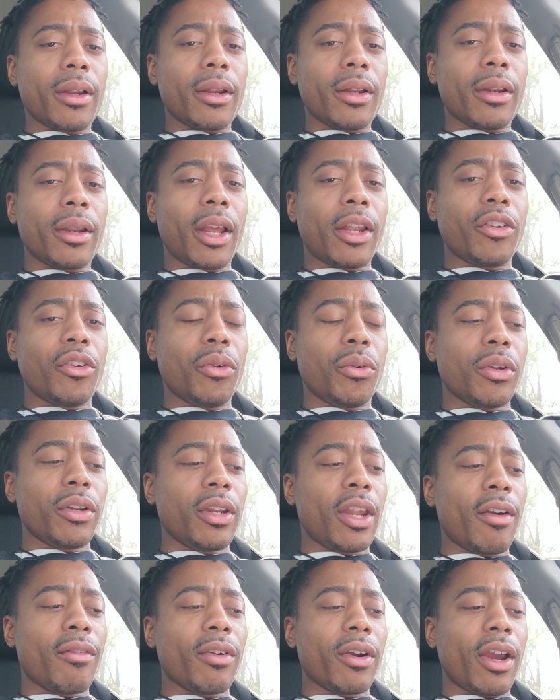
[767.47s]
that you can
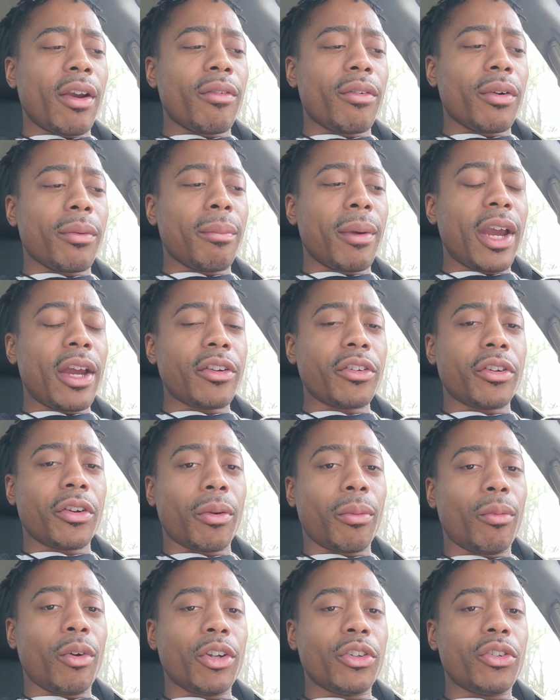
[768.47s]
never ever master
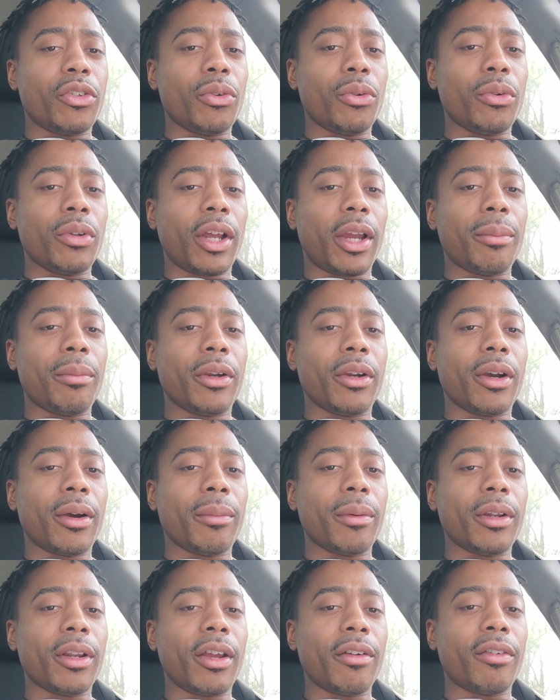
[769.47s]
them once you like become
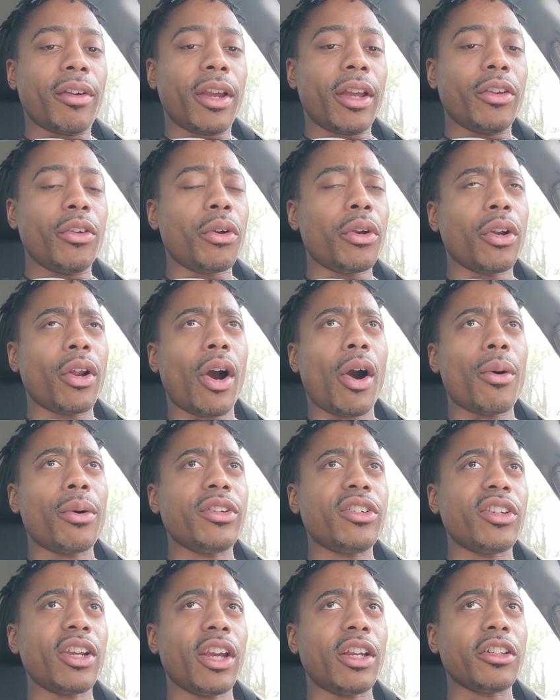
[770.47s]
a left hand. You can always
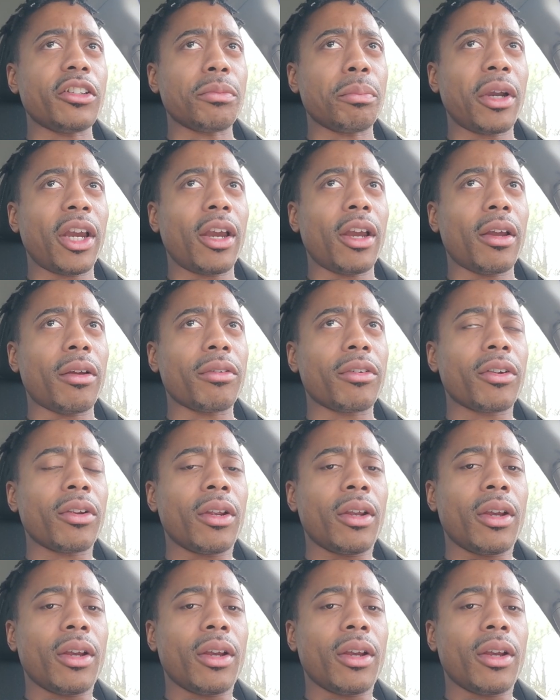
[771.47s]
change paths.